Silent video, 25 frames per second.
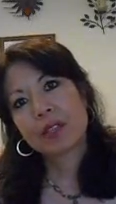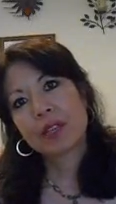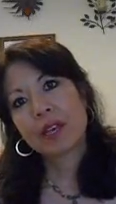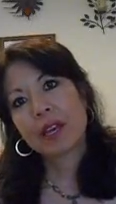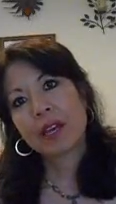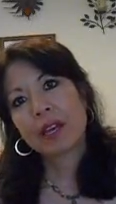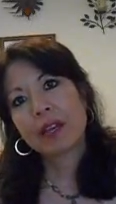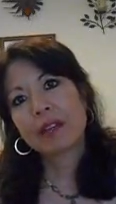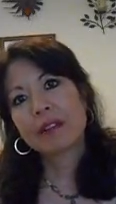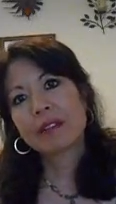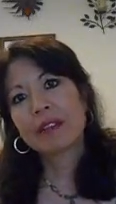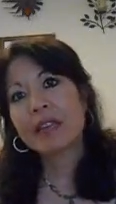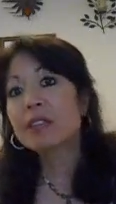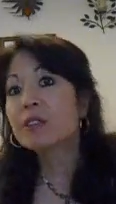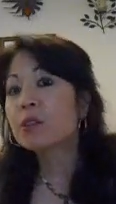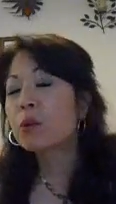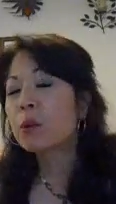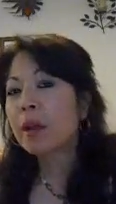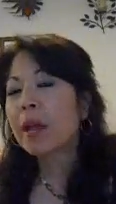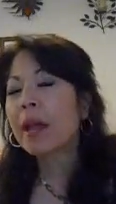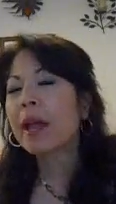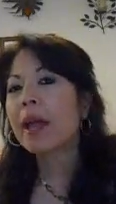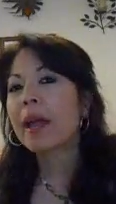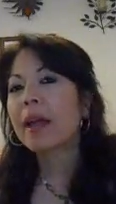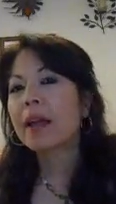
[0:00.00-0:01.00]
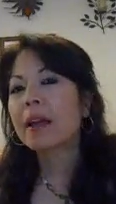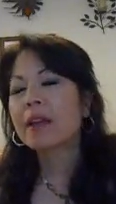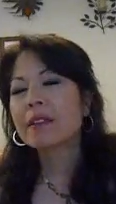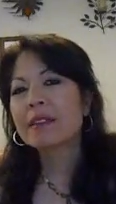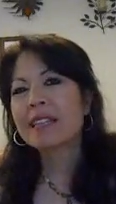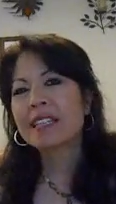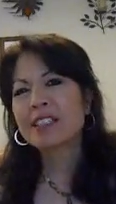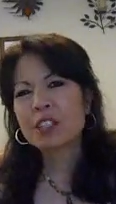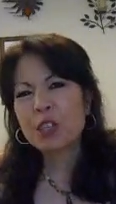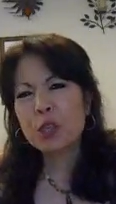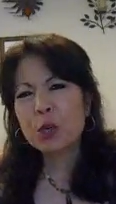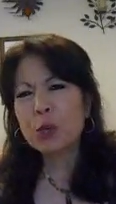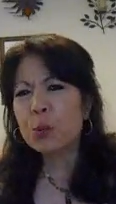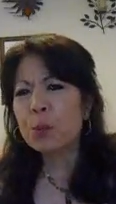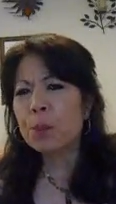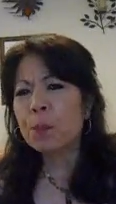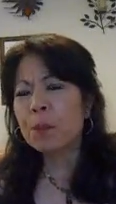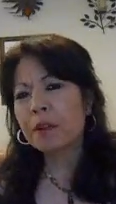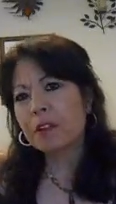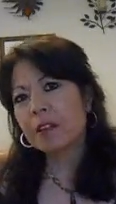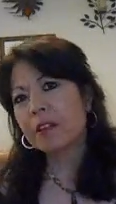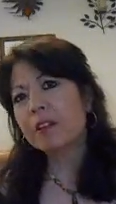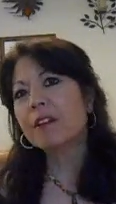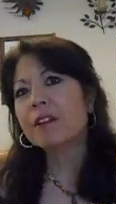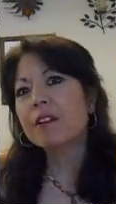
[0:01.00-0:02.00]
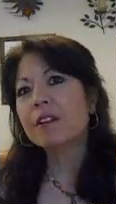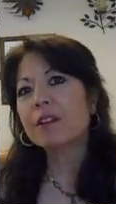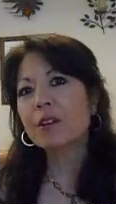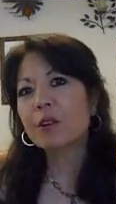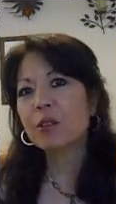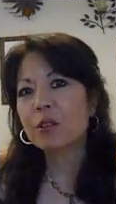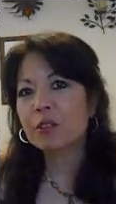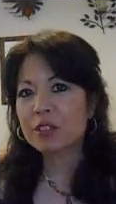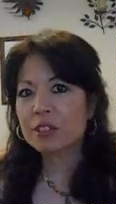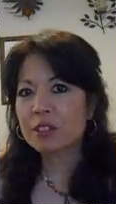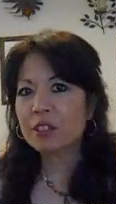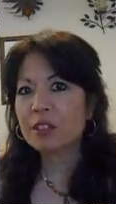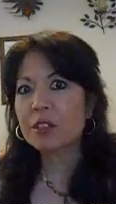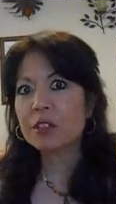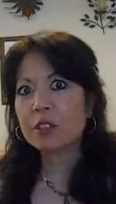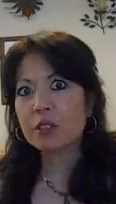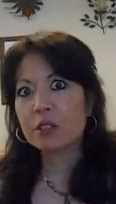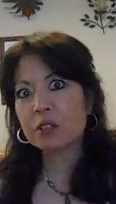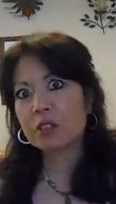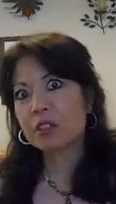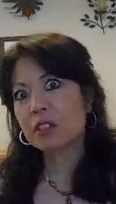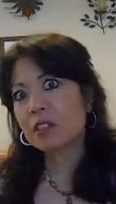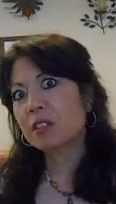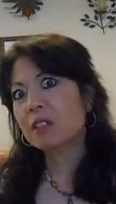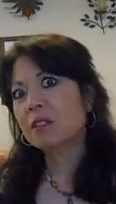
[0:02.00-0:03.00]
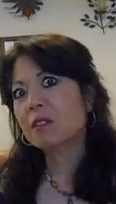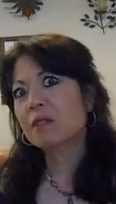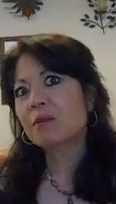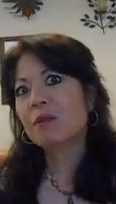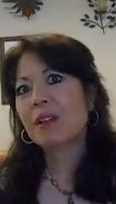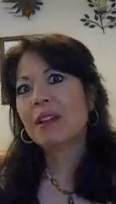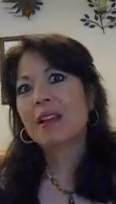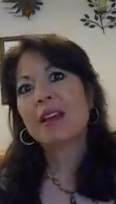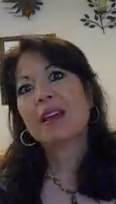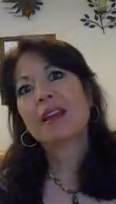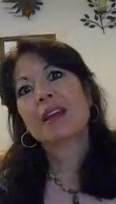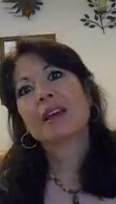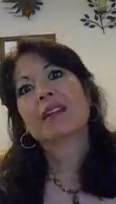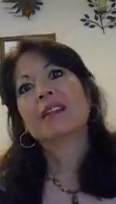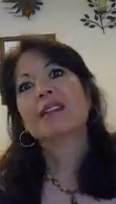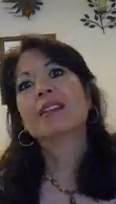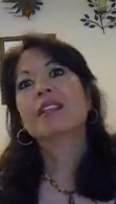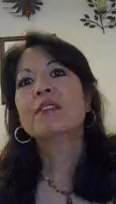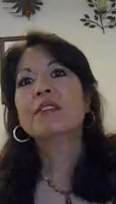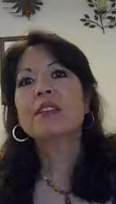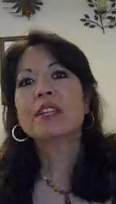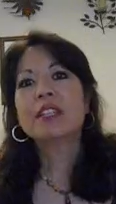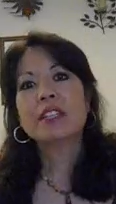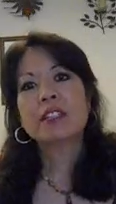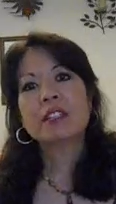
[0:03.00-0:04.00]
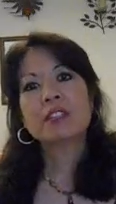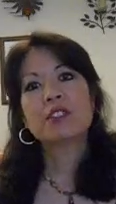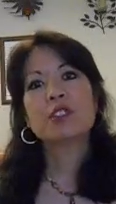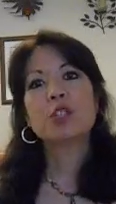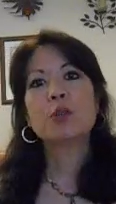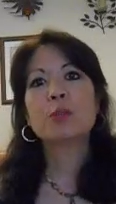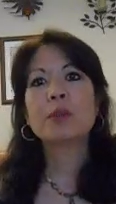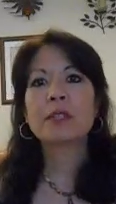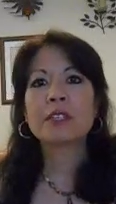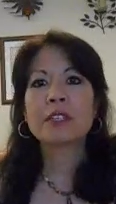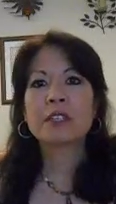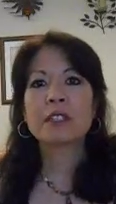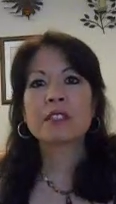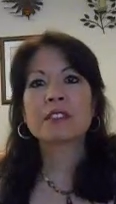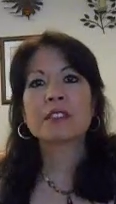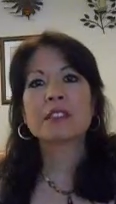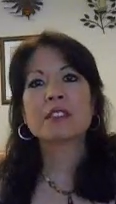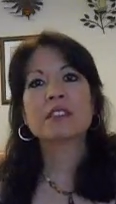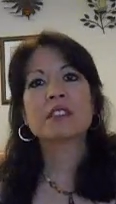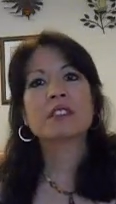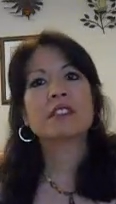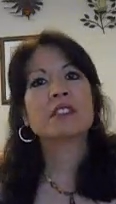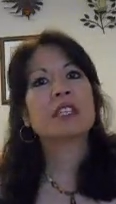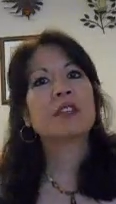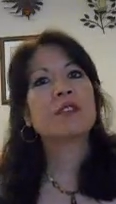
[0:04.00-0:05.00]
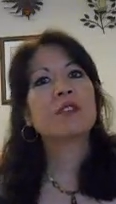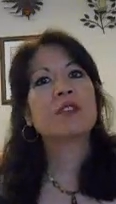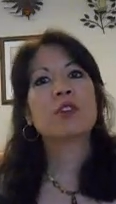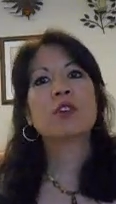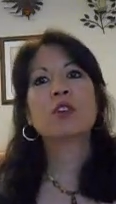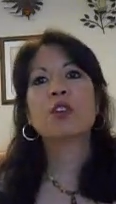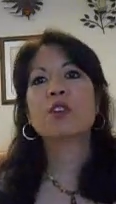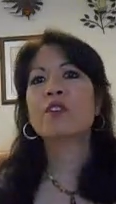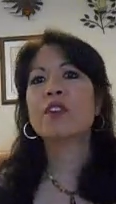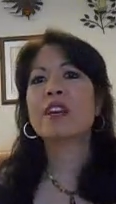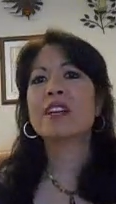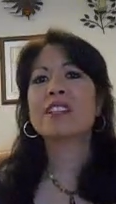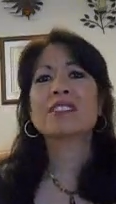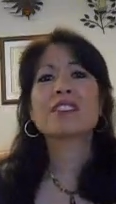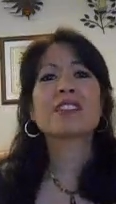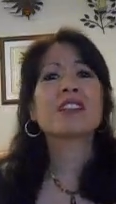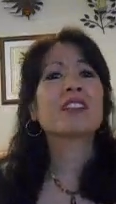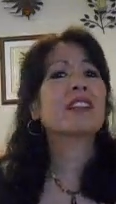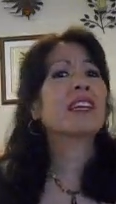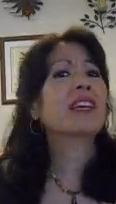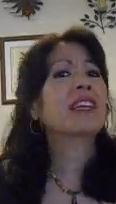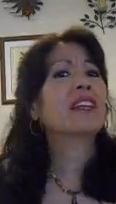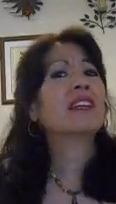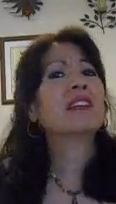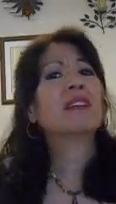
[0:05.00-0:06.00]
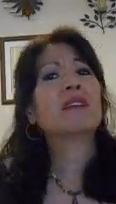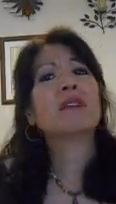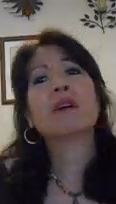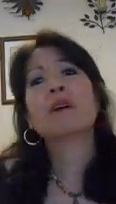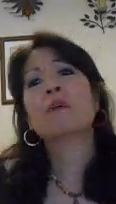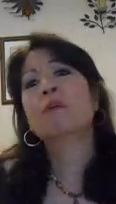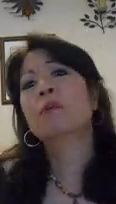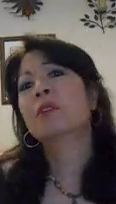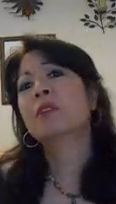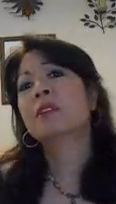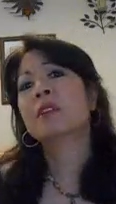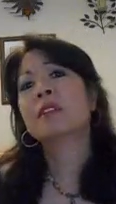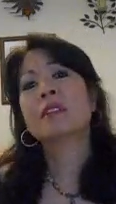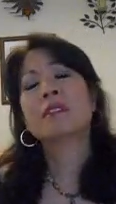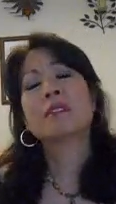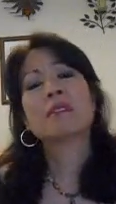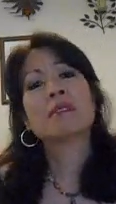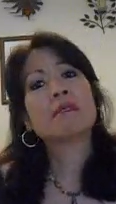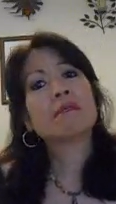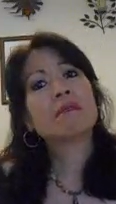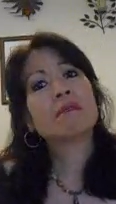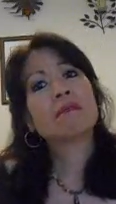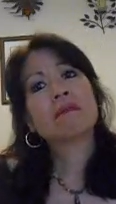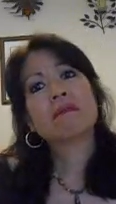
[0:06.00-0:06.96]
Okay, that's okay. That's human. You're still living in this human existence, even though you've escalated a million